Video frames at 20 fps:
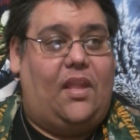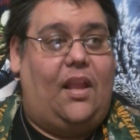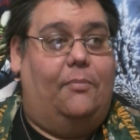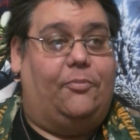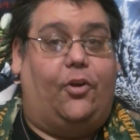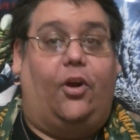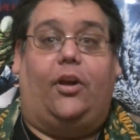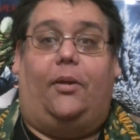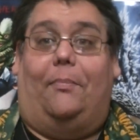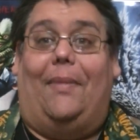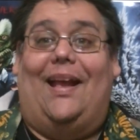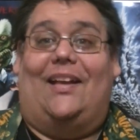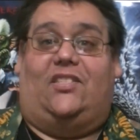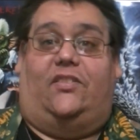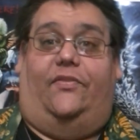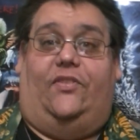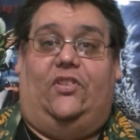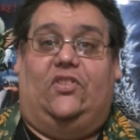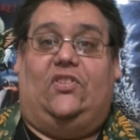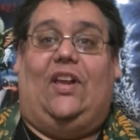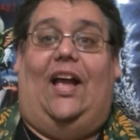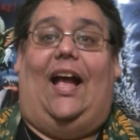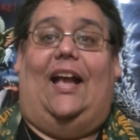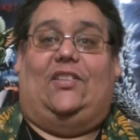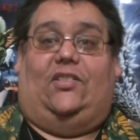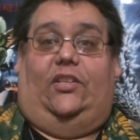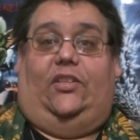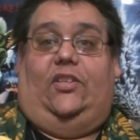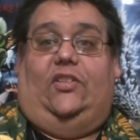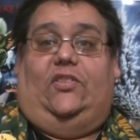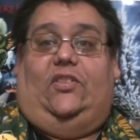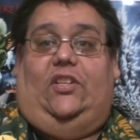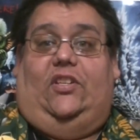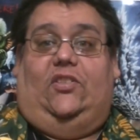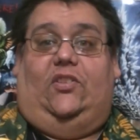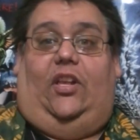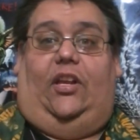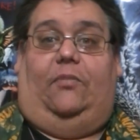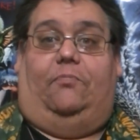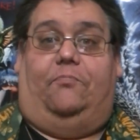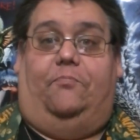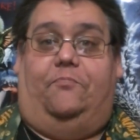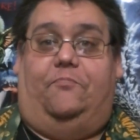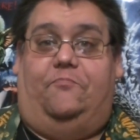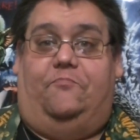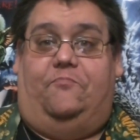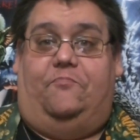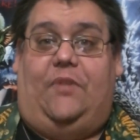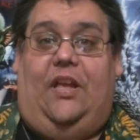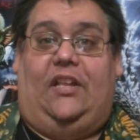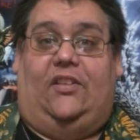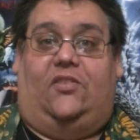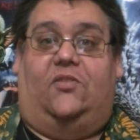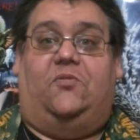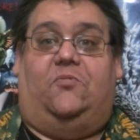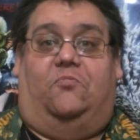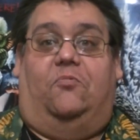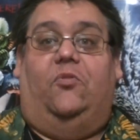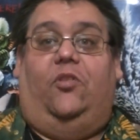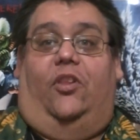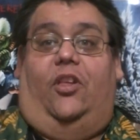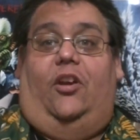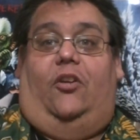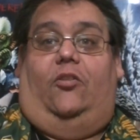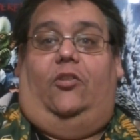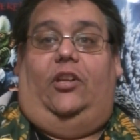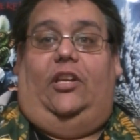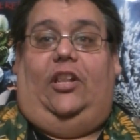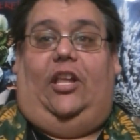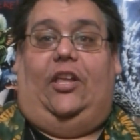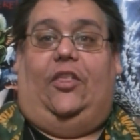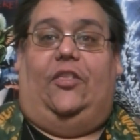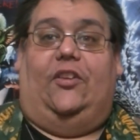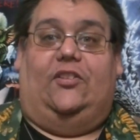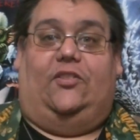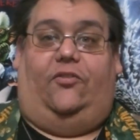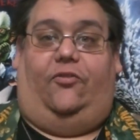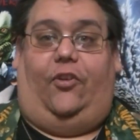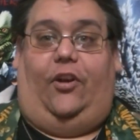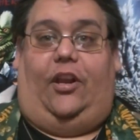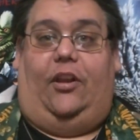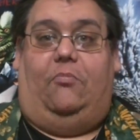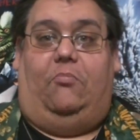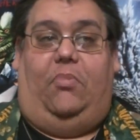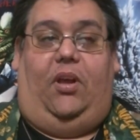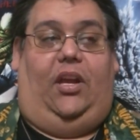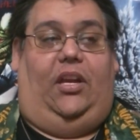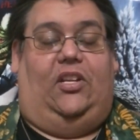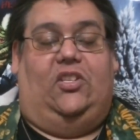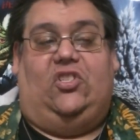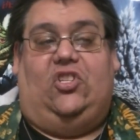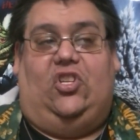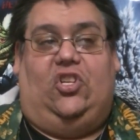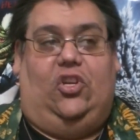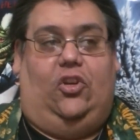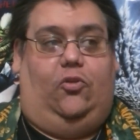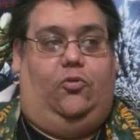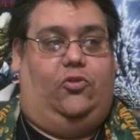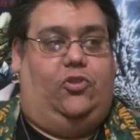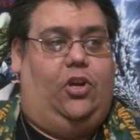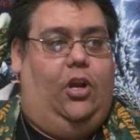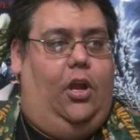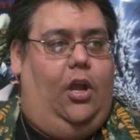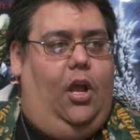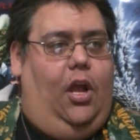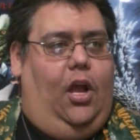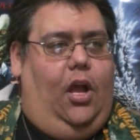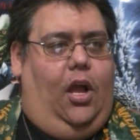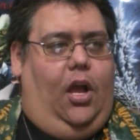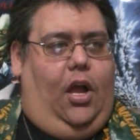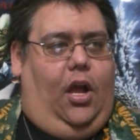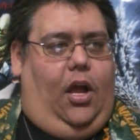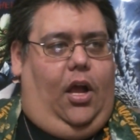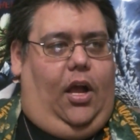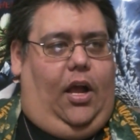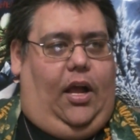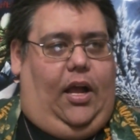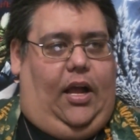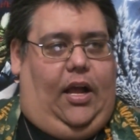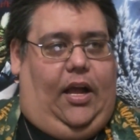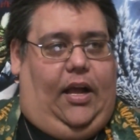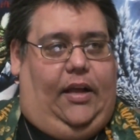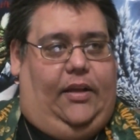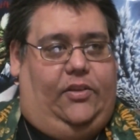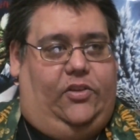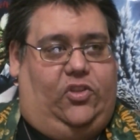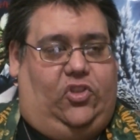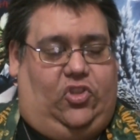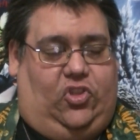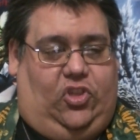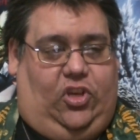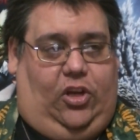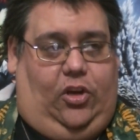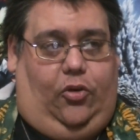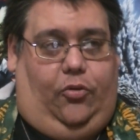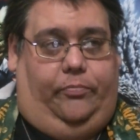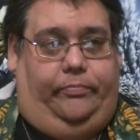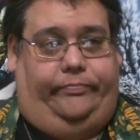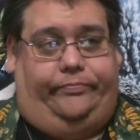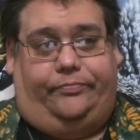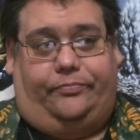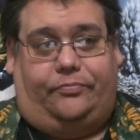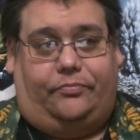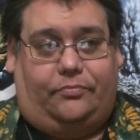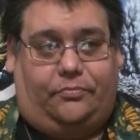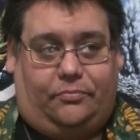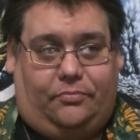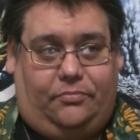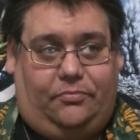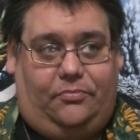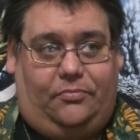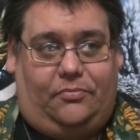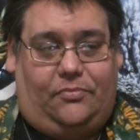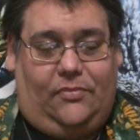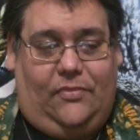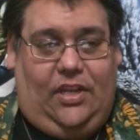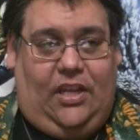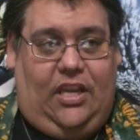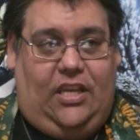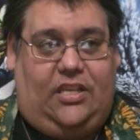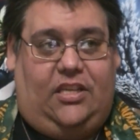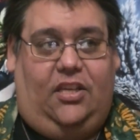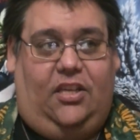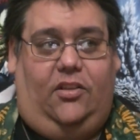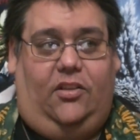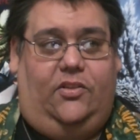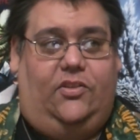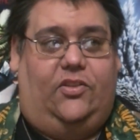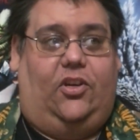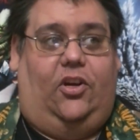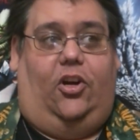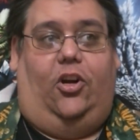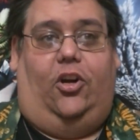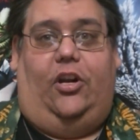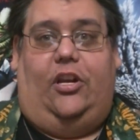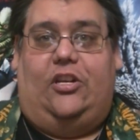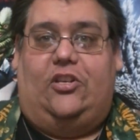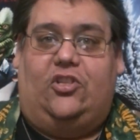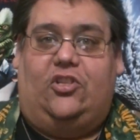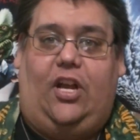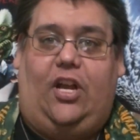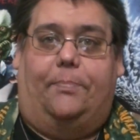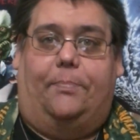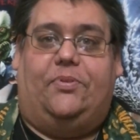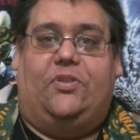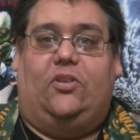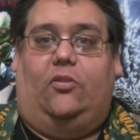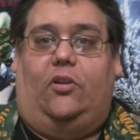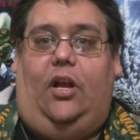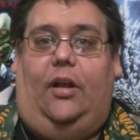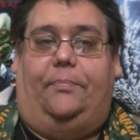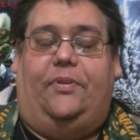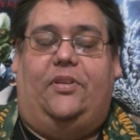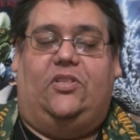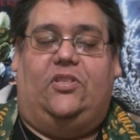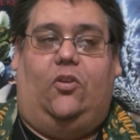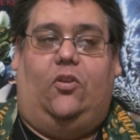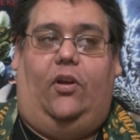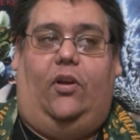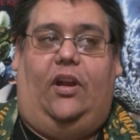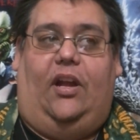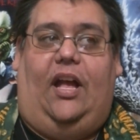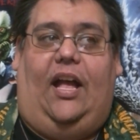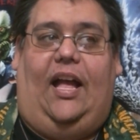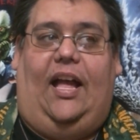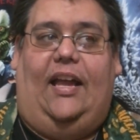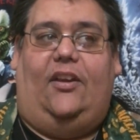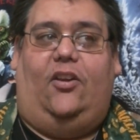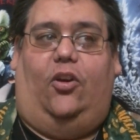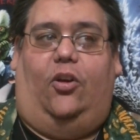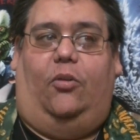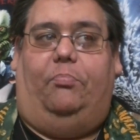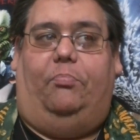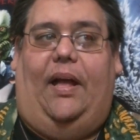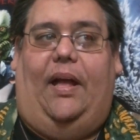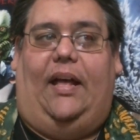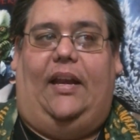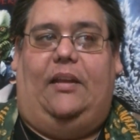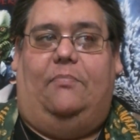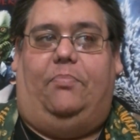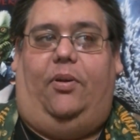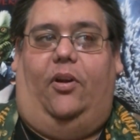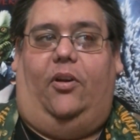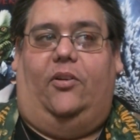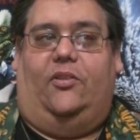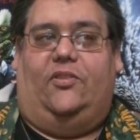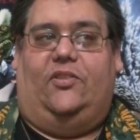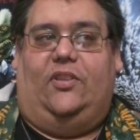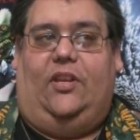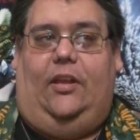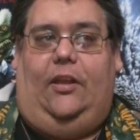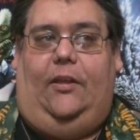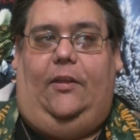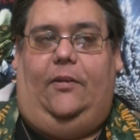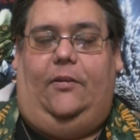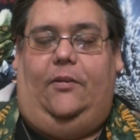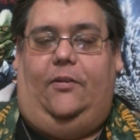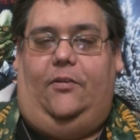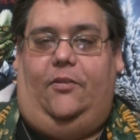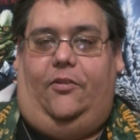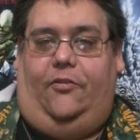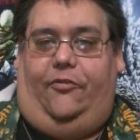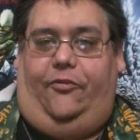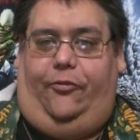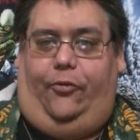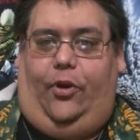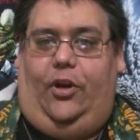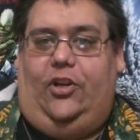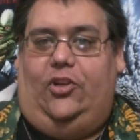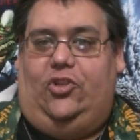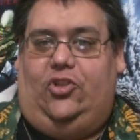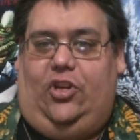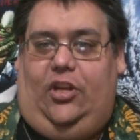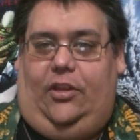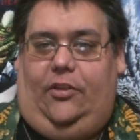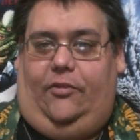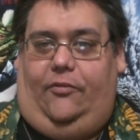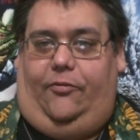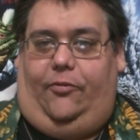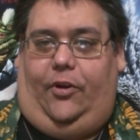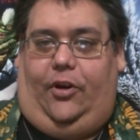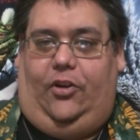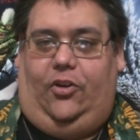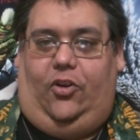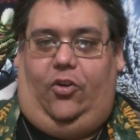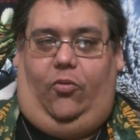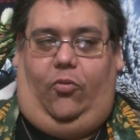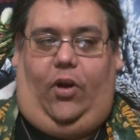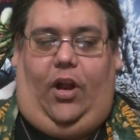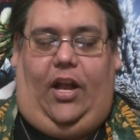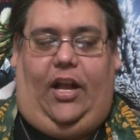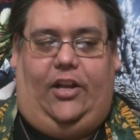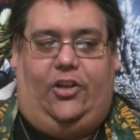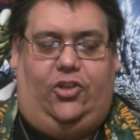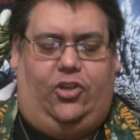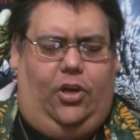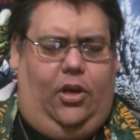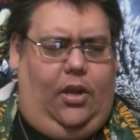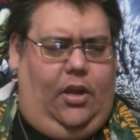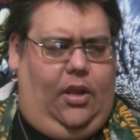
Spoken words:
I'm talking massive in size. Like, this thing's like, it's literally like this frickin' big. It's huge. So, he kills her, he chops her up, he's going to hide her body parts in the fridge in the friggin' garage.